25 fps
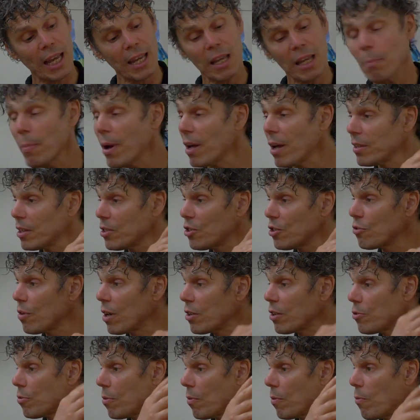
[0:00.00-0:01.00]
take apart the
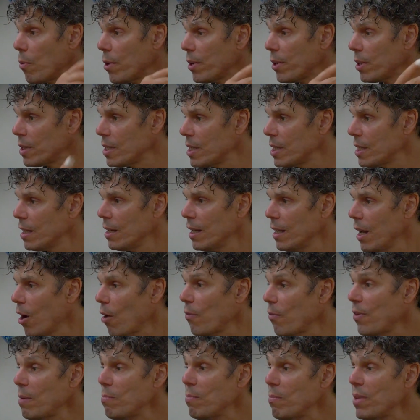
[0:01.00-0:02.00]
structure of words,
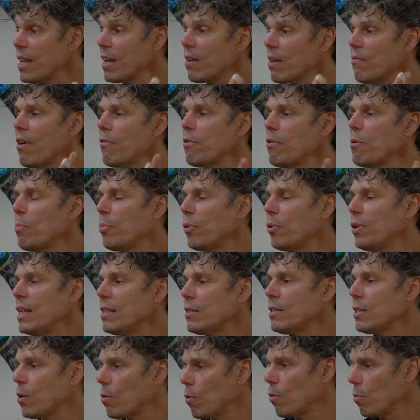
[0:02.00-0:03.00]
of him being a very
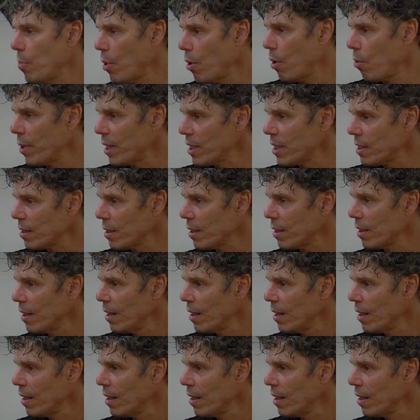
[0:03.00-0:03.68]
political poet.